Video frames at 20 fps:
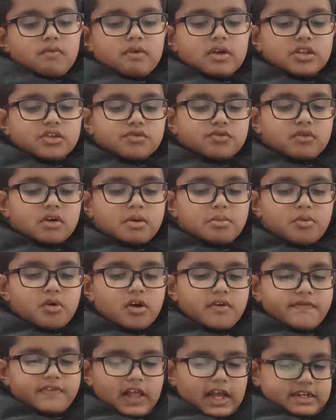When two or
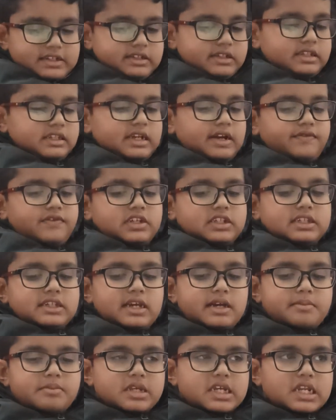more fractions have the
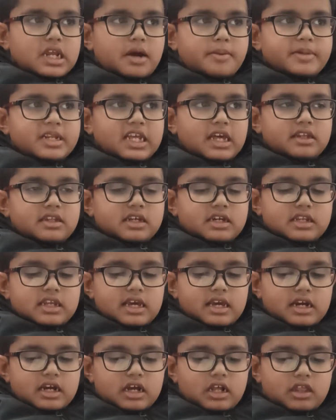same denominator,
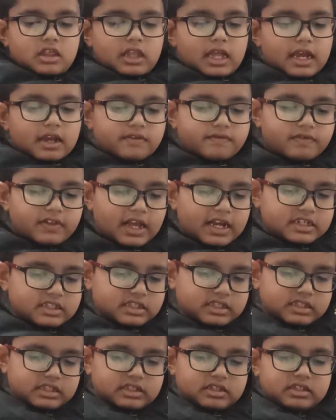they are called like
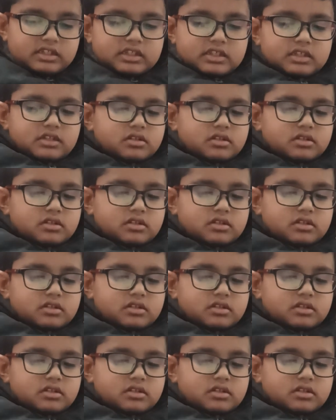fractions.